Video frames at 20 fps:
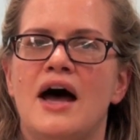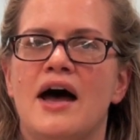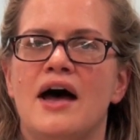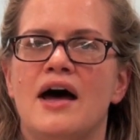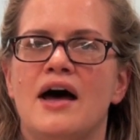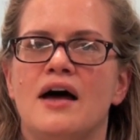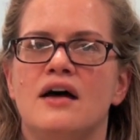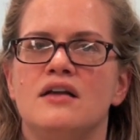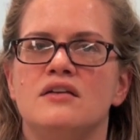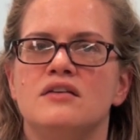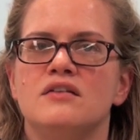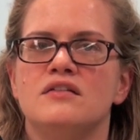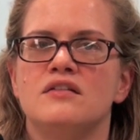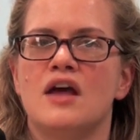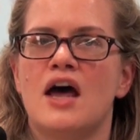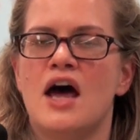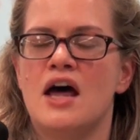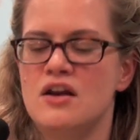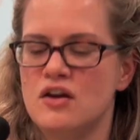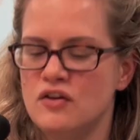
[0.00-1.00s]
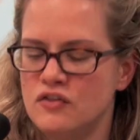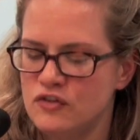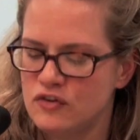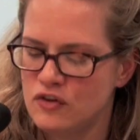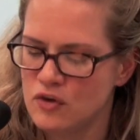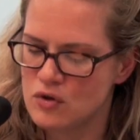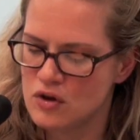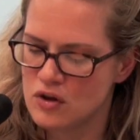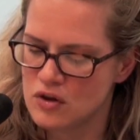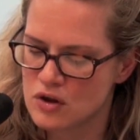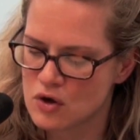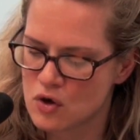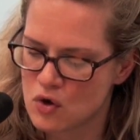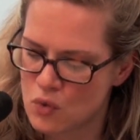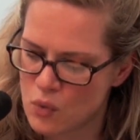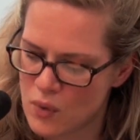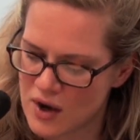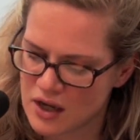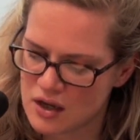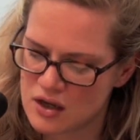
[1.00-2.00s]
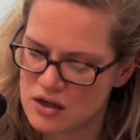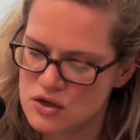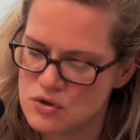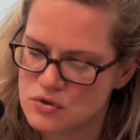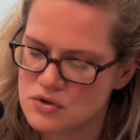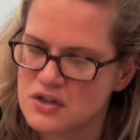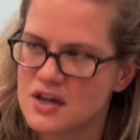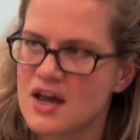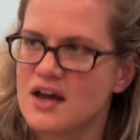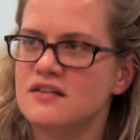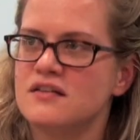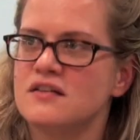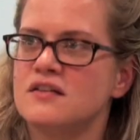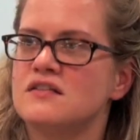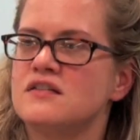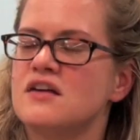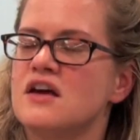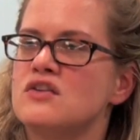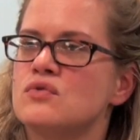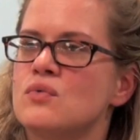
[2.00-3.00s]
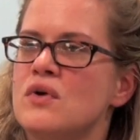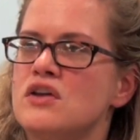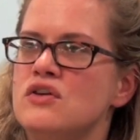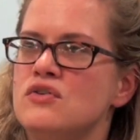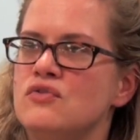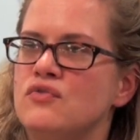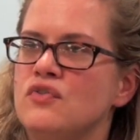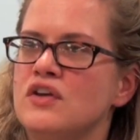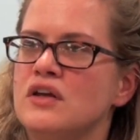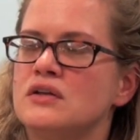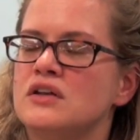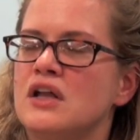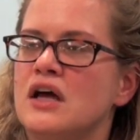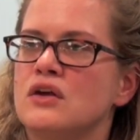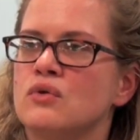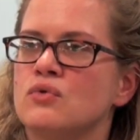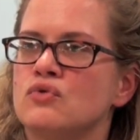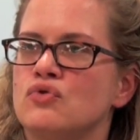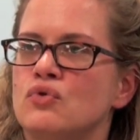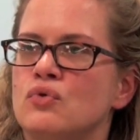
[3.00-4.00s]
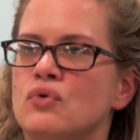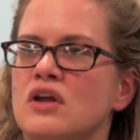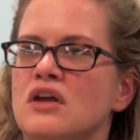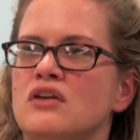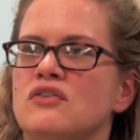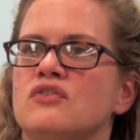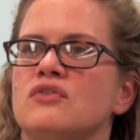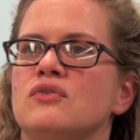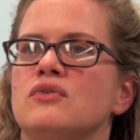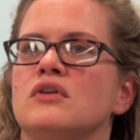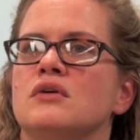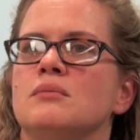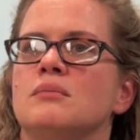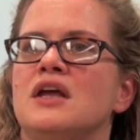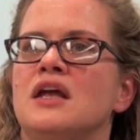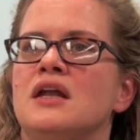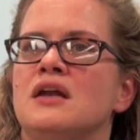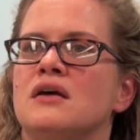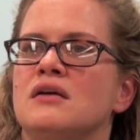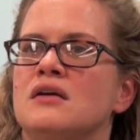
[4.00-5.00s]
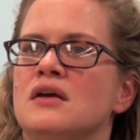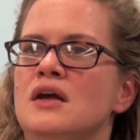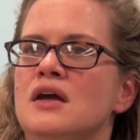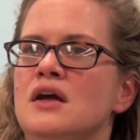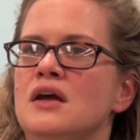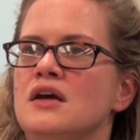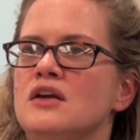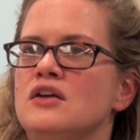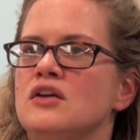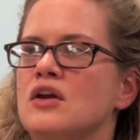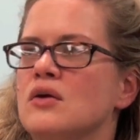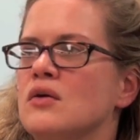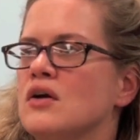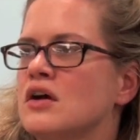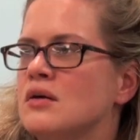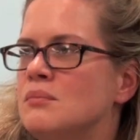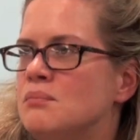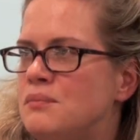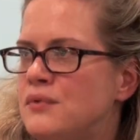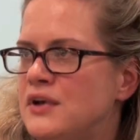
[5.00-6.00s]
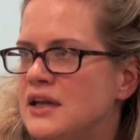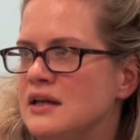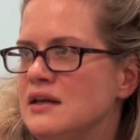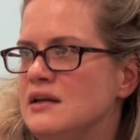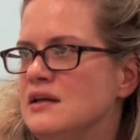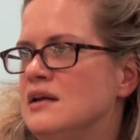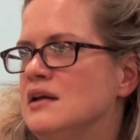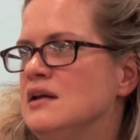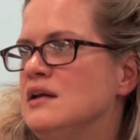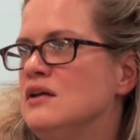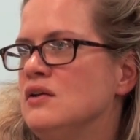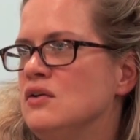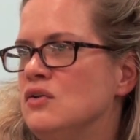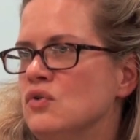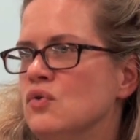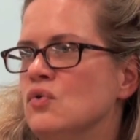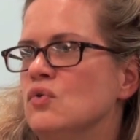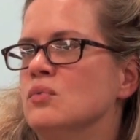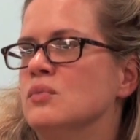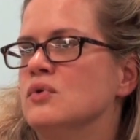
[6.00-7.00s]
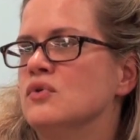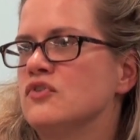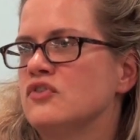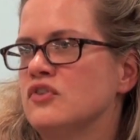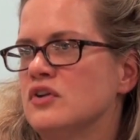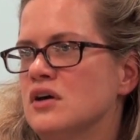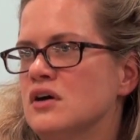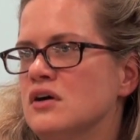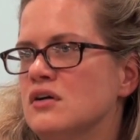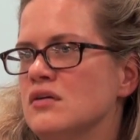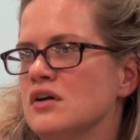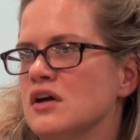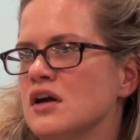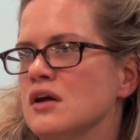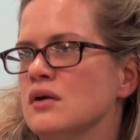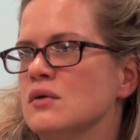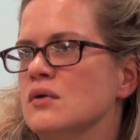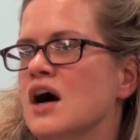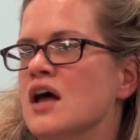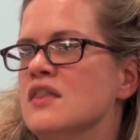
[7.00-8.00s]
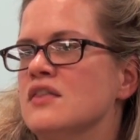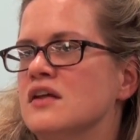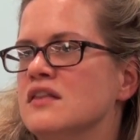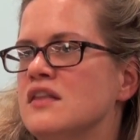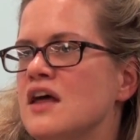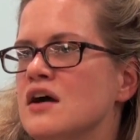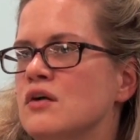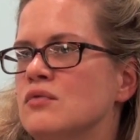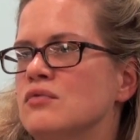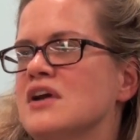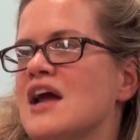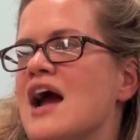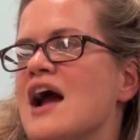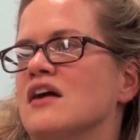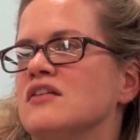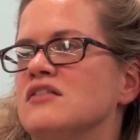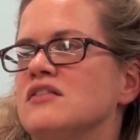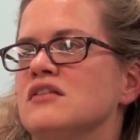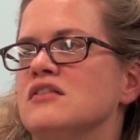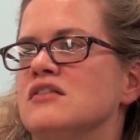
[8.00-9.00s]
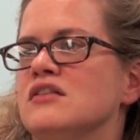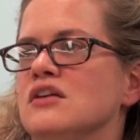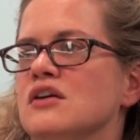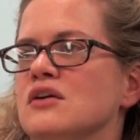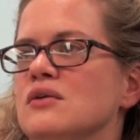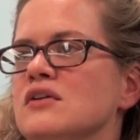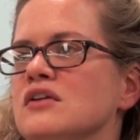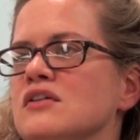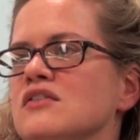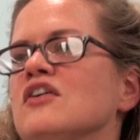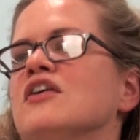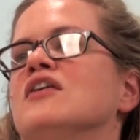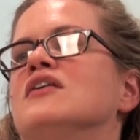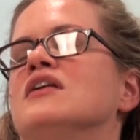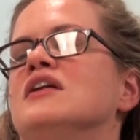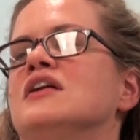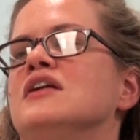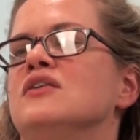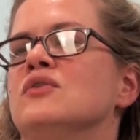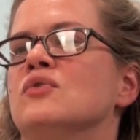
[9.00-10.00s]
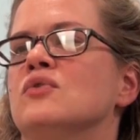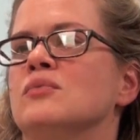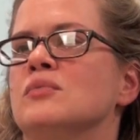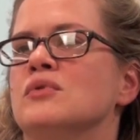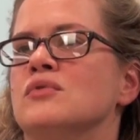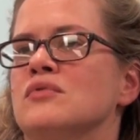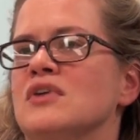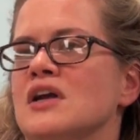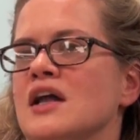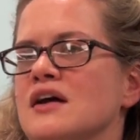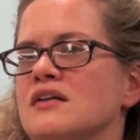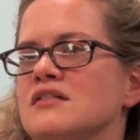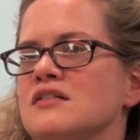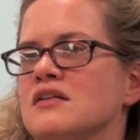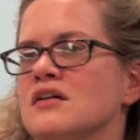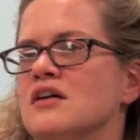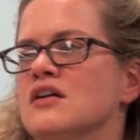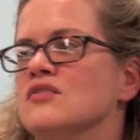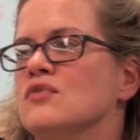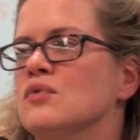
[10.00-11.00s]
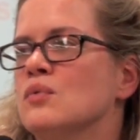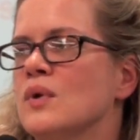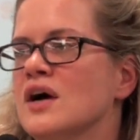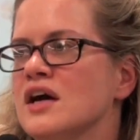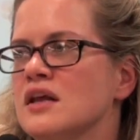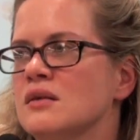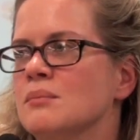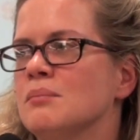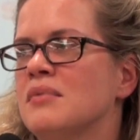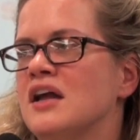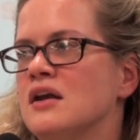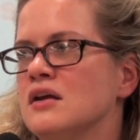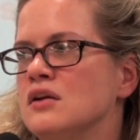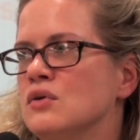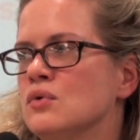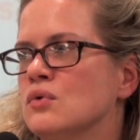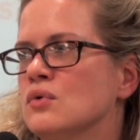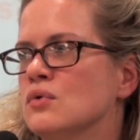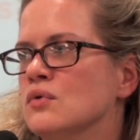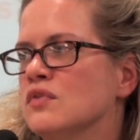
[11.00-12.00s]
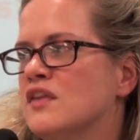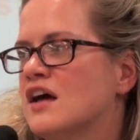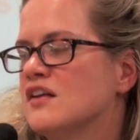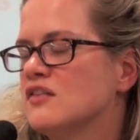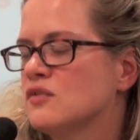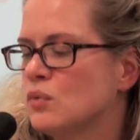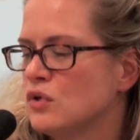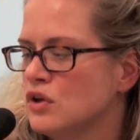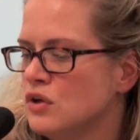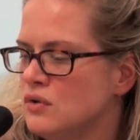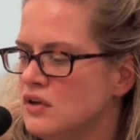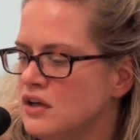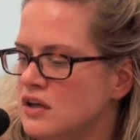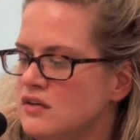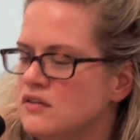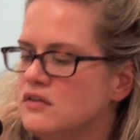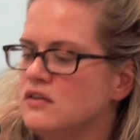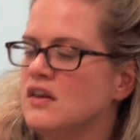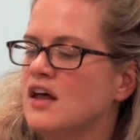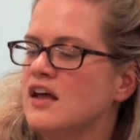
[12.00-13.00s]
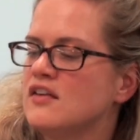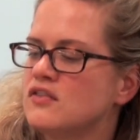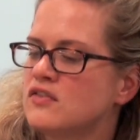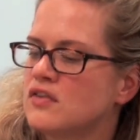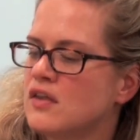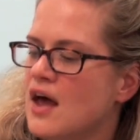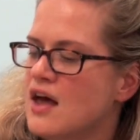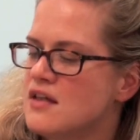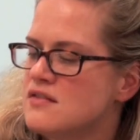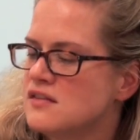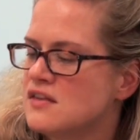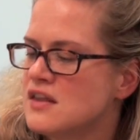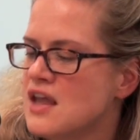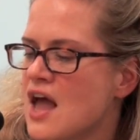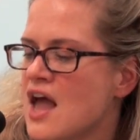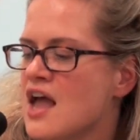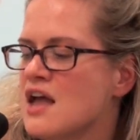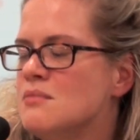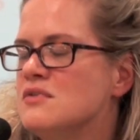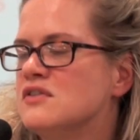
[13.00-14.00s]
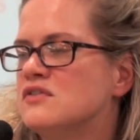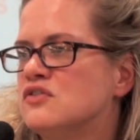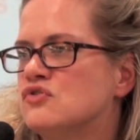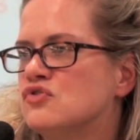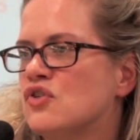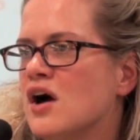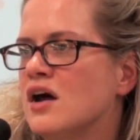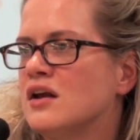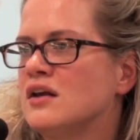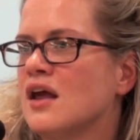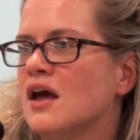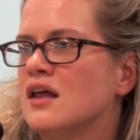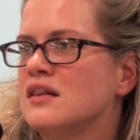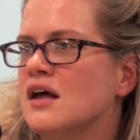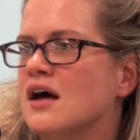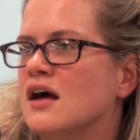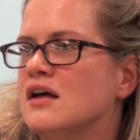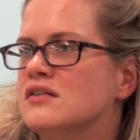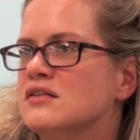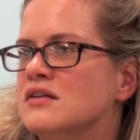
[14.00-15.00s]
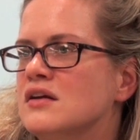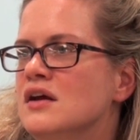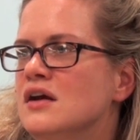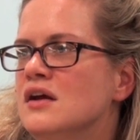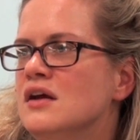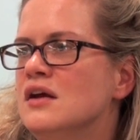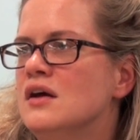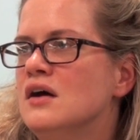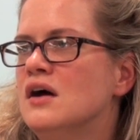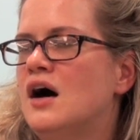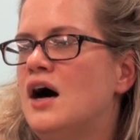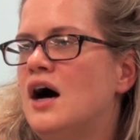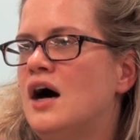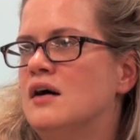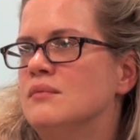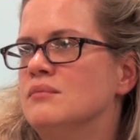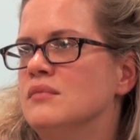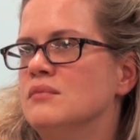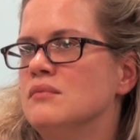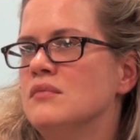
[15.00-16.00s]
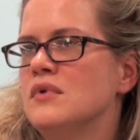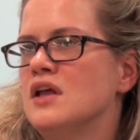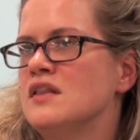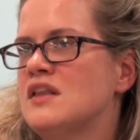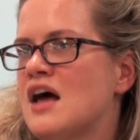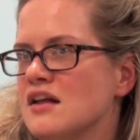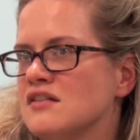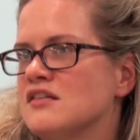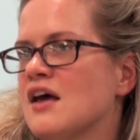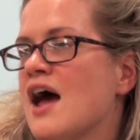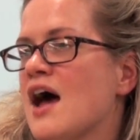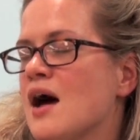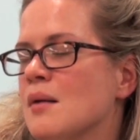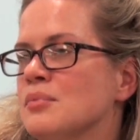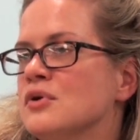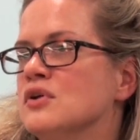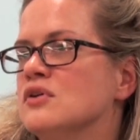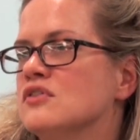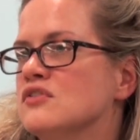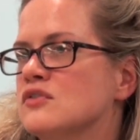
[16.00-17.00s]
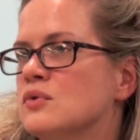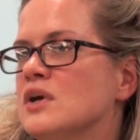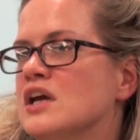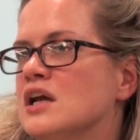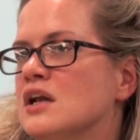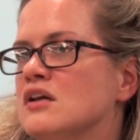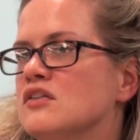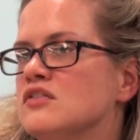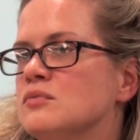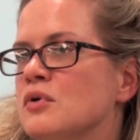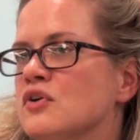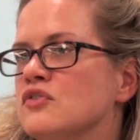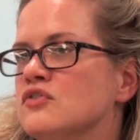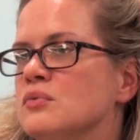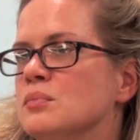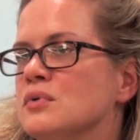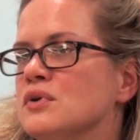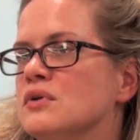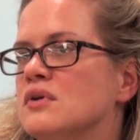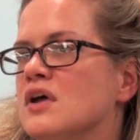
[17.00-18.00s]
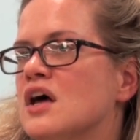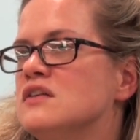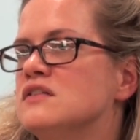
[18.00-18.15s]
And as soon, the quicker you can get to the stage where you feel like you're talking to them in a, you know, a completely normal scenario, and that they are reacting to you in a totally normal, relaxed kind of way, the better you're. That's what you need. That's the aim, is to try and get that to happen as quickly as possible.